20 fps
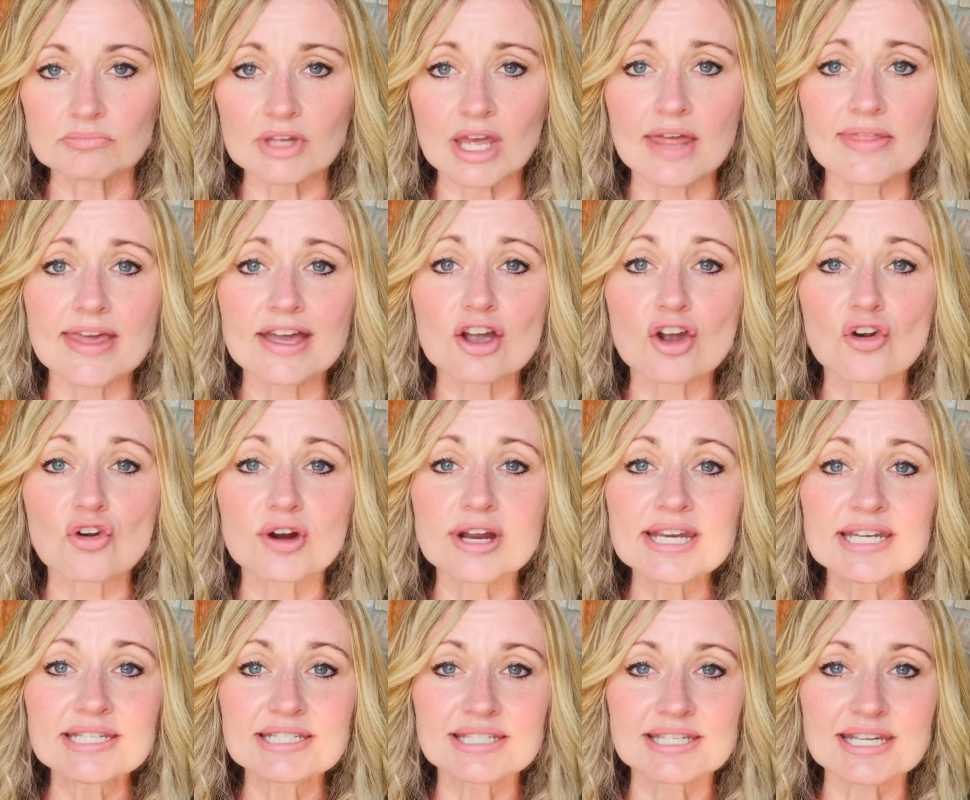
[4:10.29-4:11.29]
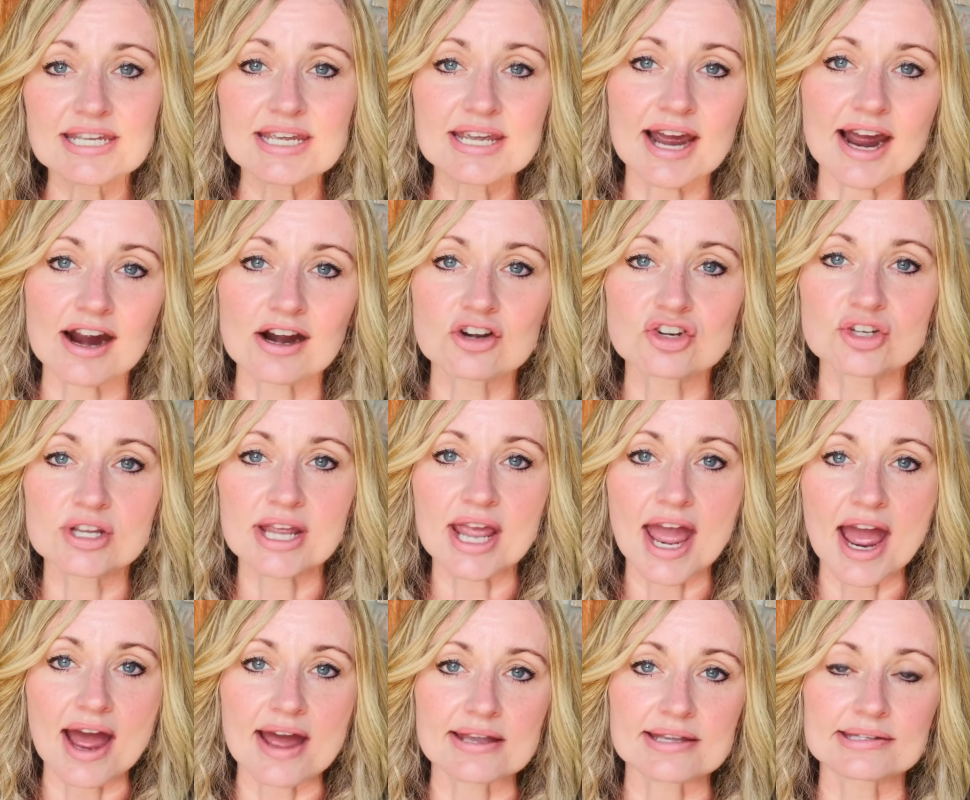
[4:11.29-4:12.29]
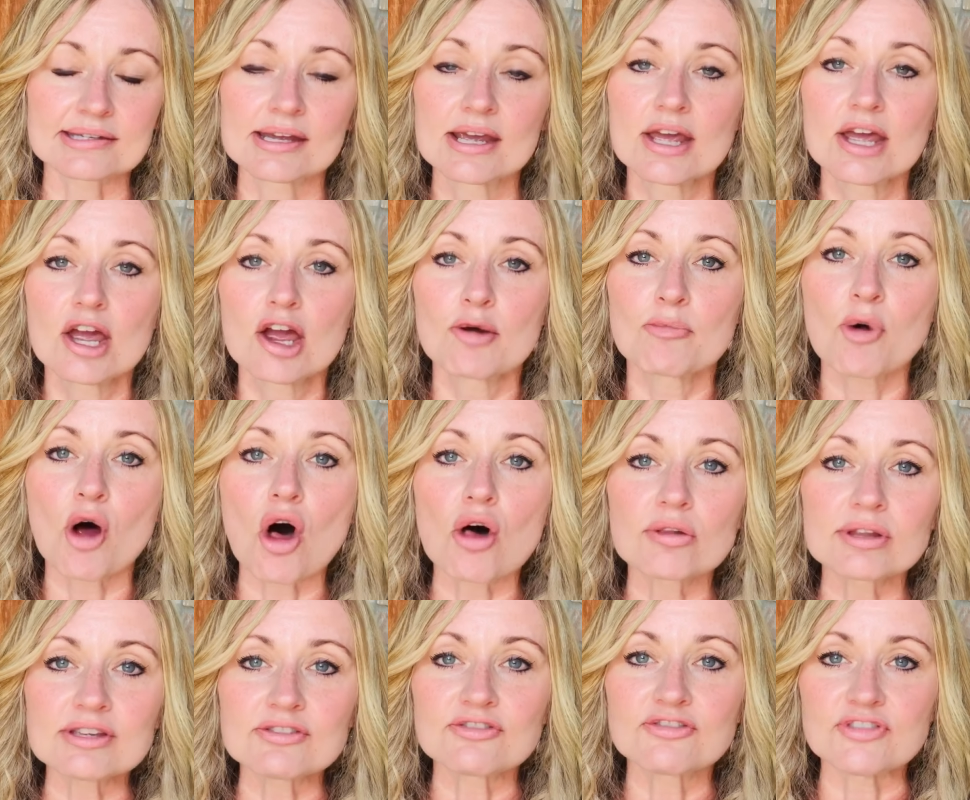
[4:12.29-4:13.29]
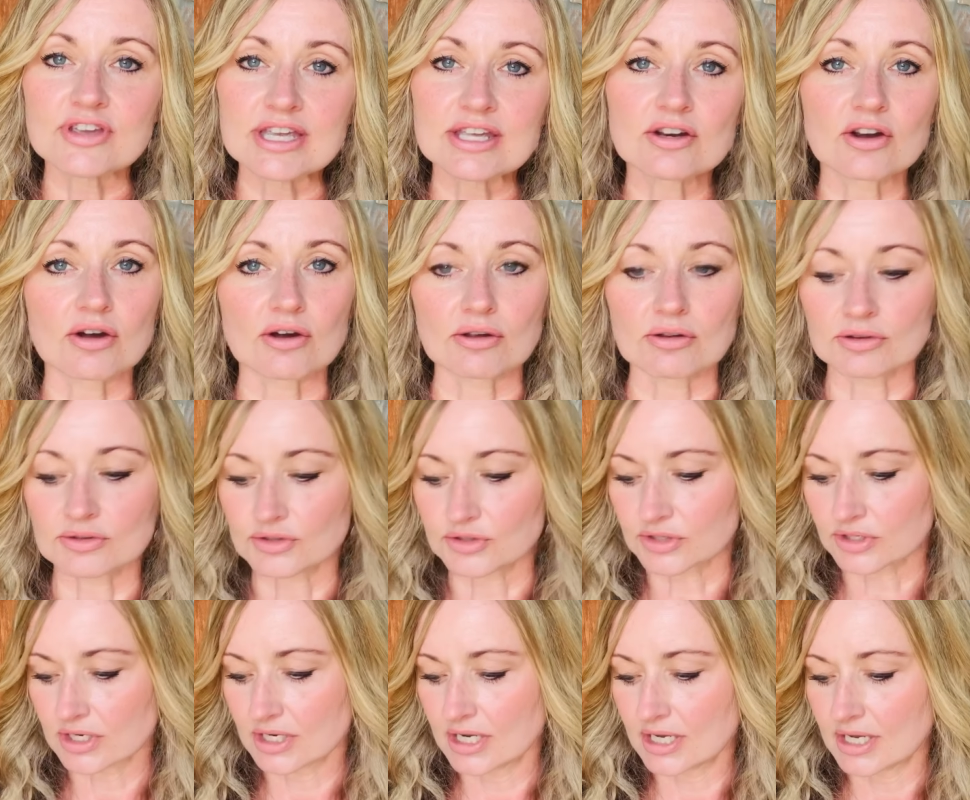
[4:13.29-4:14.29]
And then green tea actually has polyphenols